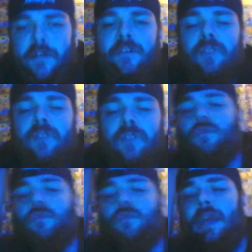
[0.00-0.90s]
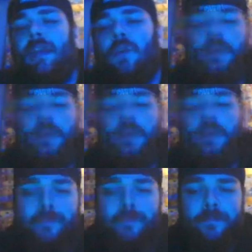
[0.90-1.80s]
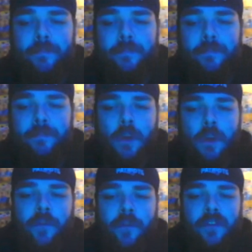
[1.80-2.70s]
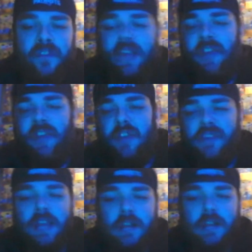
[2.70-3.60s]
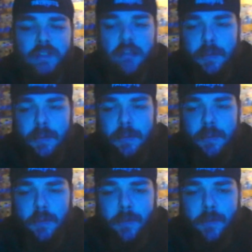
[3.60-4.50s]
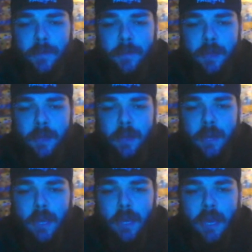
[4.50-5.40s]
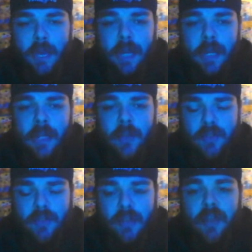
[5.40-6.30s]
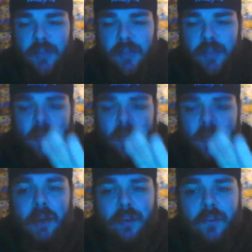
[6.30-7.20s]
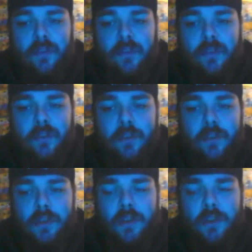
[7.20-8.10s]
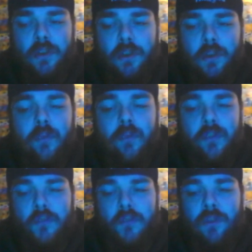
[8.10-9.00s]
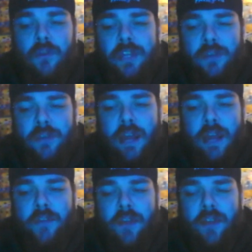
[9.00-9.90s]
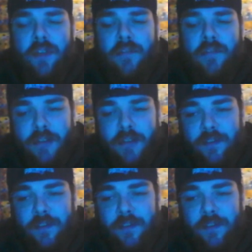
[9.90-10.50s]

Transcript: this was Randy Orton versus AJ Styles in the WWE, and you saw this many botches, would you really give that a fucking 5?